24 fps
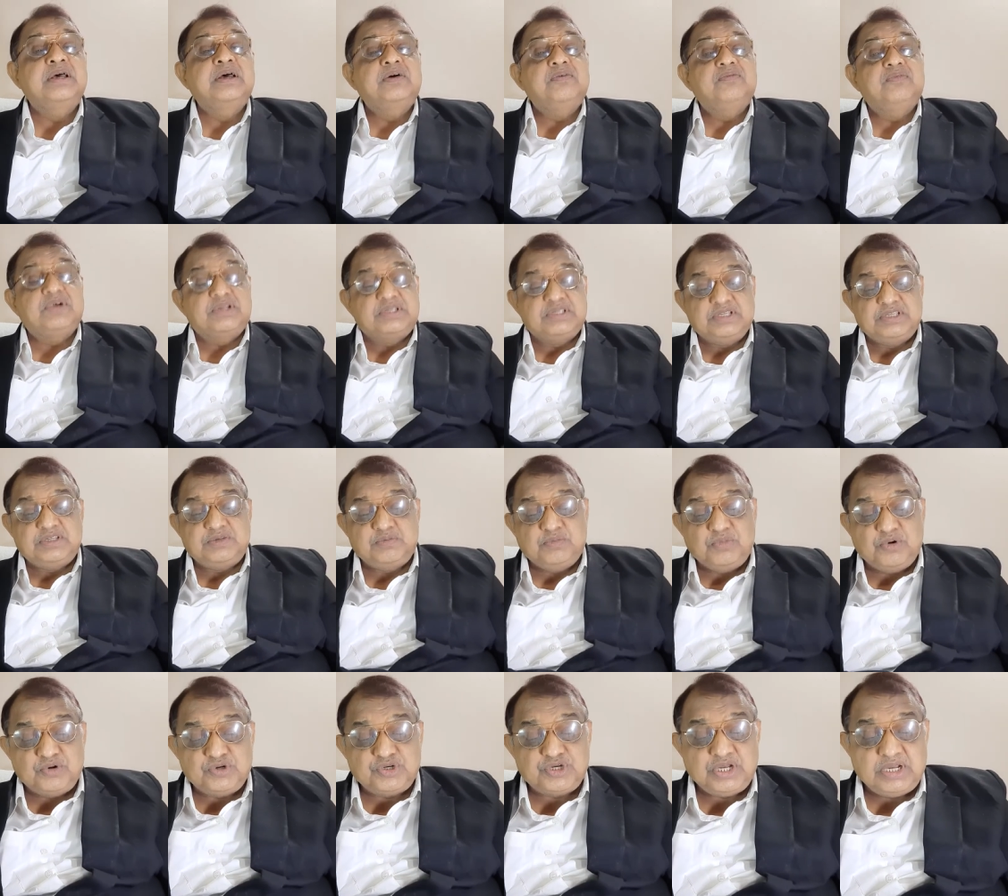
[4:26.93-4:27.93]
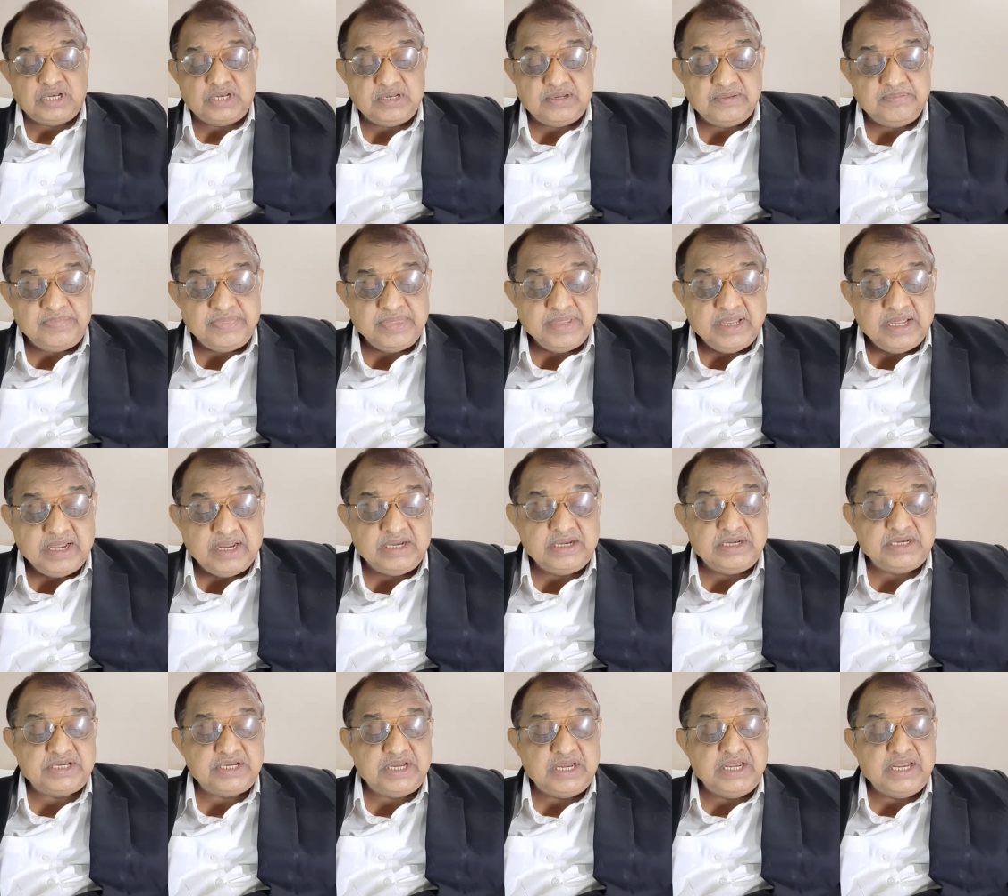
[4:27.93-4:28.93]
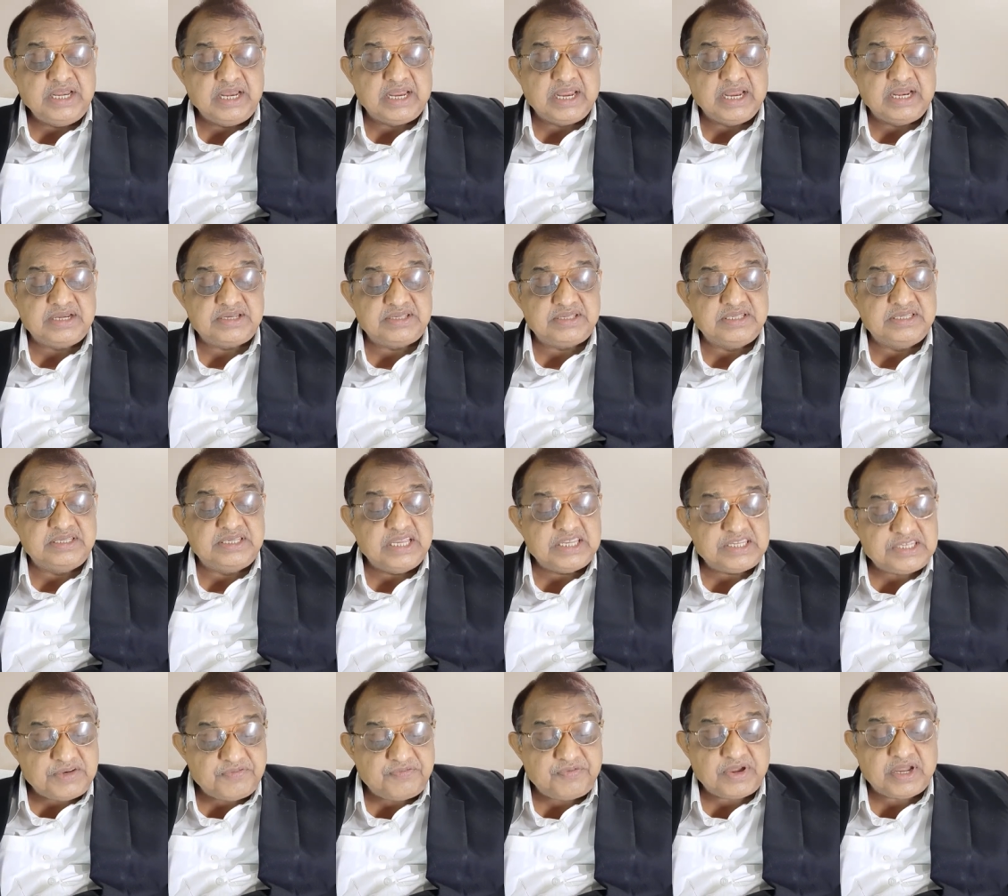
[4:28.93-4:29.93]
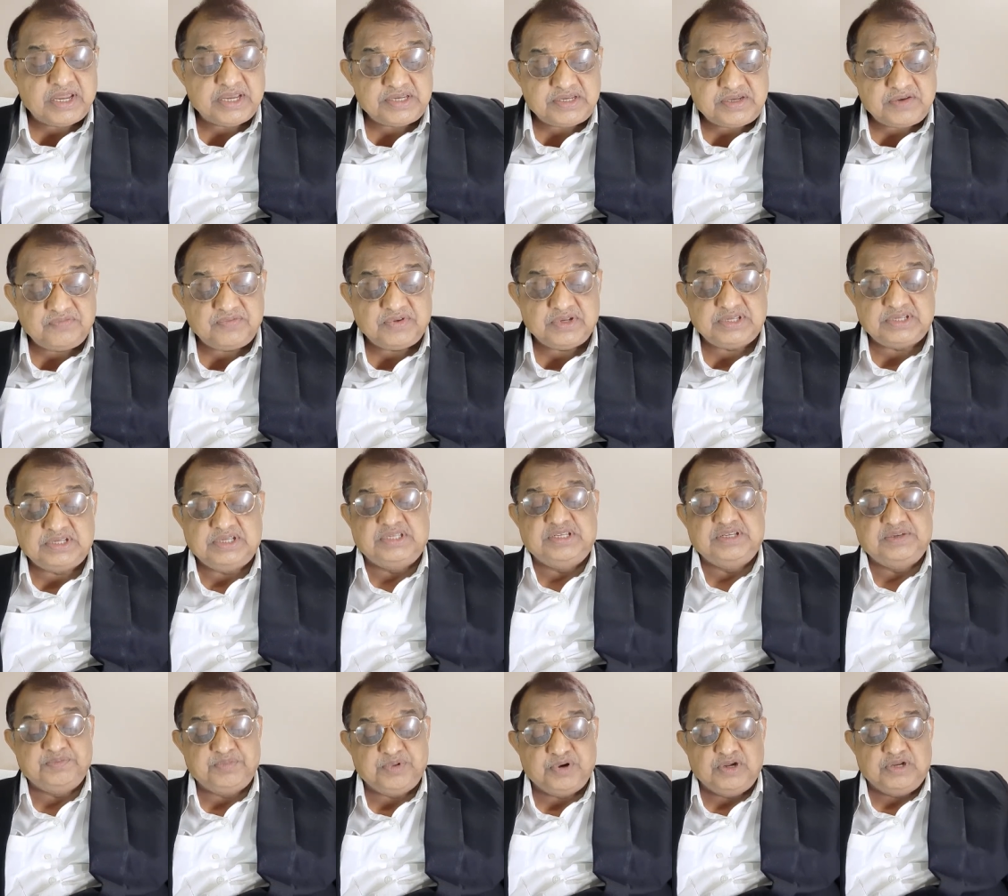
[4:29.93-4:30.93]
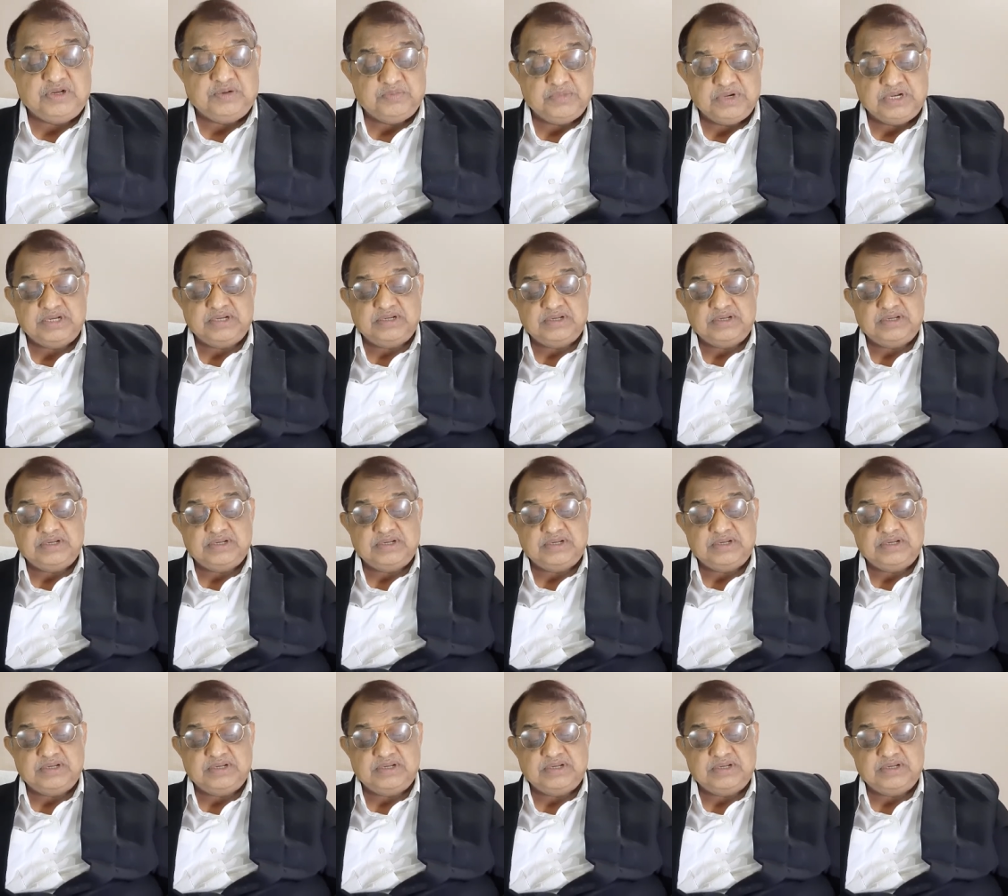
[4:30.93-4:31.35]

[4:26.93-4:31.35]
for such motion, and it indicates the justification for such appointment.